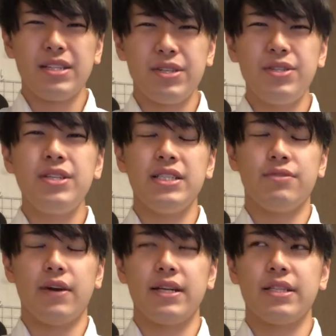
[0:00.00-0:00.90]
Due to this
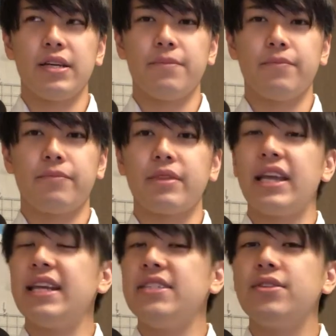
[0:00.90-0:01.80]
threat,
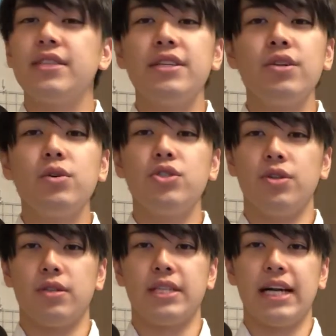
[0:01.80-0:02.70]
it is not
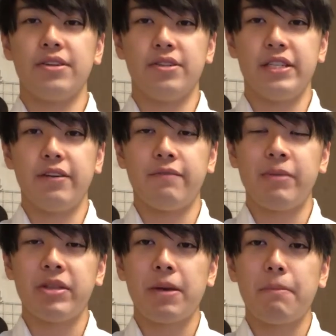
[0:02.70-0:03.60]
unusual that your dear
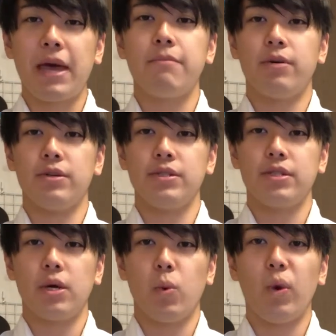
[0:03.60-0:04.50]
family members
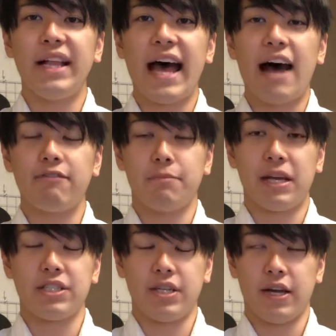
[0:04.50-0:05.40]
will have
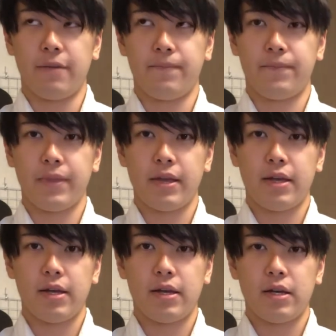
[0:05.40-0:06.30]
dementia.
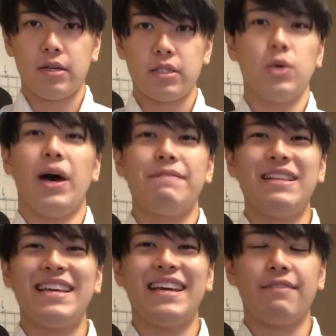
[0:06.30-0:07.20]
So I
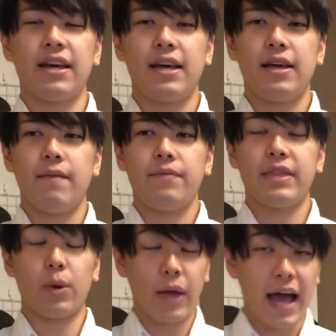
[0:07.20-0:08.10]
believe
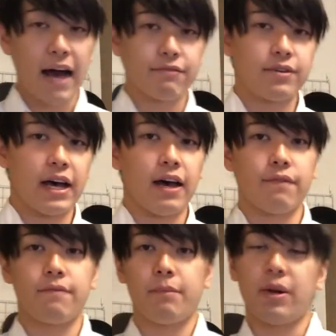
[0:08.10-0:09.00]
that we have to
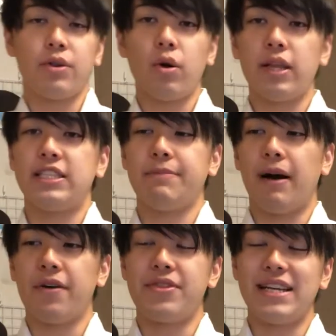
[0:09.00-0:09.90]
have better knowledge
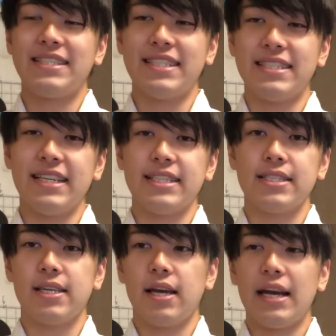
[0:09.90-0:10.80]
about this
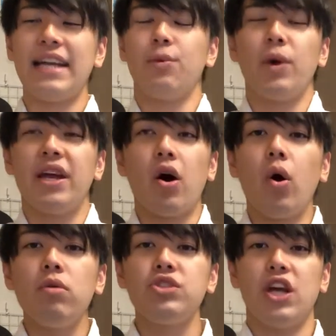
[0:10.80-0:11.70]
disease, and we
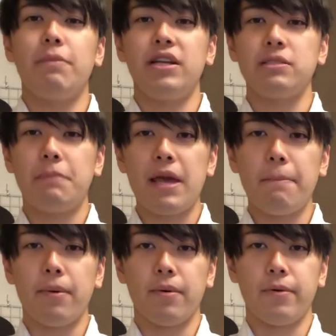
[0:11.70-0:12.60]
all Japanese
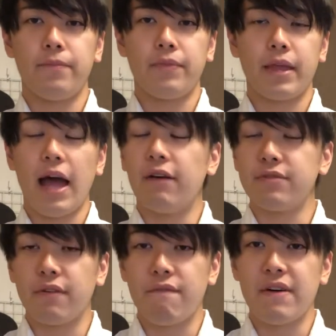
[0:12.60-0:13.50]
people have
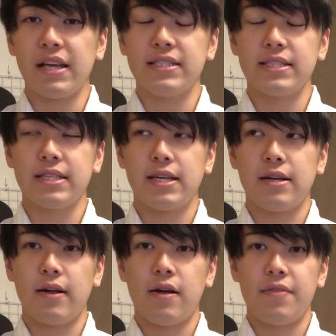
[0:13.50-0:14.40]
to face
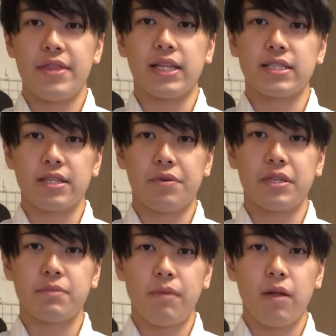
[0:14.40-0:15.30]
this
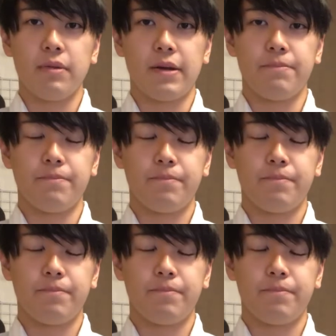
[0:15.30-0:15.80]
serious problem.